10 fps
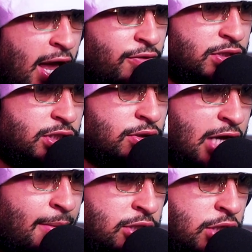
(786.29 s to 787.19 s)
every single
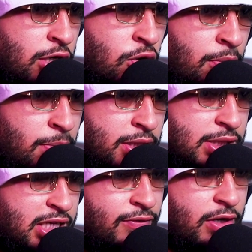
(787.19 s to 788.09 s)
time I try to go in
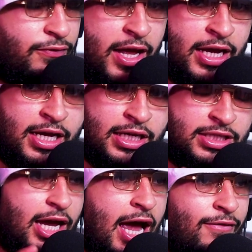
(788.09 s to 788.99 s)
business, even if like,
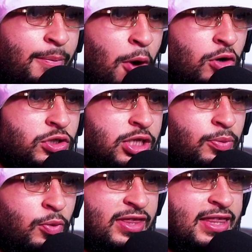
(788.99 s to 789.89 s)
say I have a partnership with